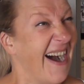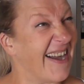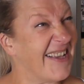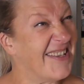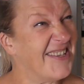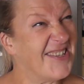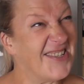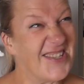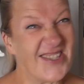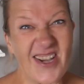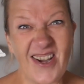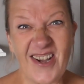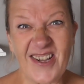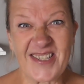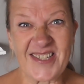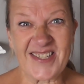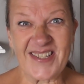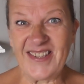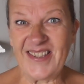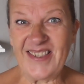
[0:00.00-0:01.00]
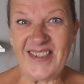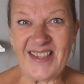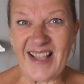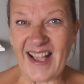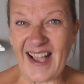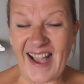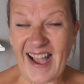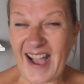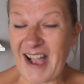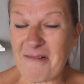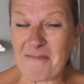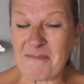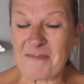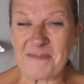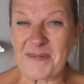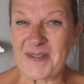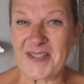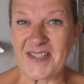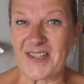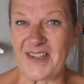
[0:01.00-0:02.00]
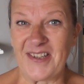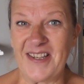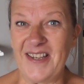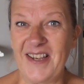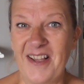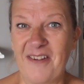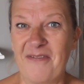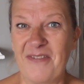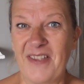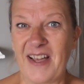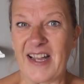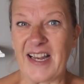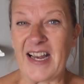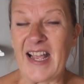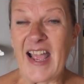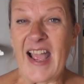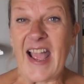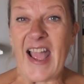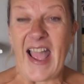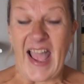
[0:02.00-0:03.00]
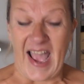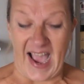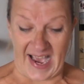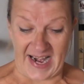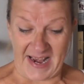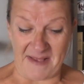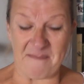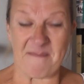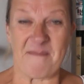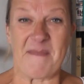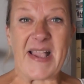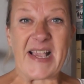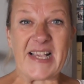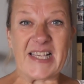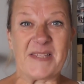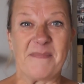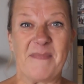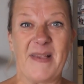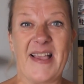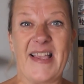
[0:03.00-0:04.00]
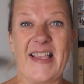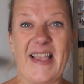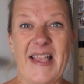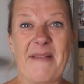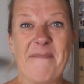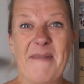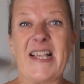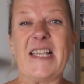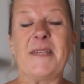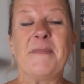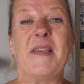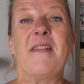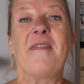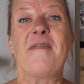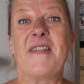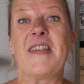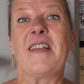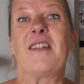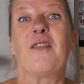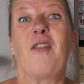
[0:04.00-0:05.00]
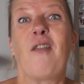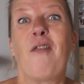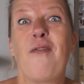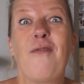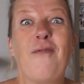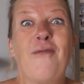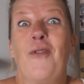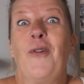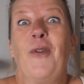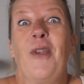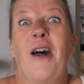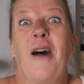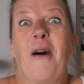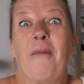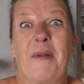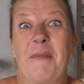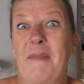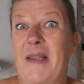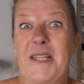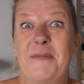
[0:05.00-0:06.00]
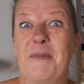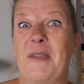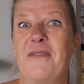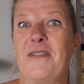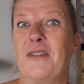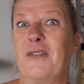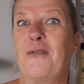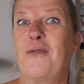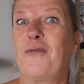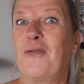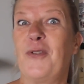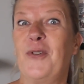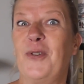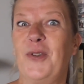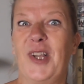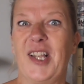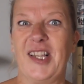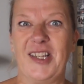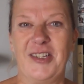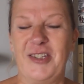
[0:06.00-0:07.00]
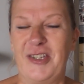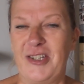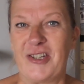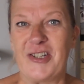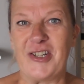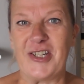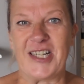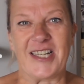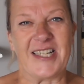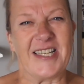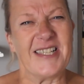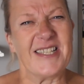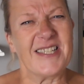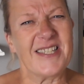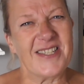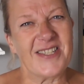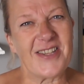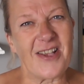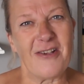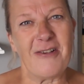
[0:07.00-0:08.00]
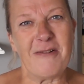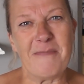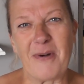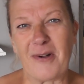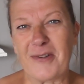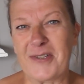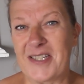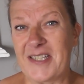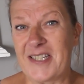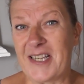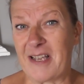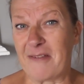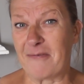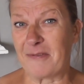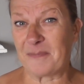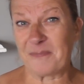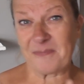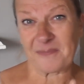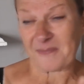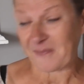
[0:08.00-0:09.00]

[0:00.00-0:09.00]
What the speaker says: I just absolutely love that. And it makes me feel full up. It makes me feel full and good, and it's so positive.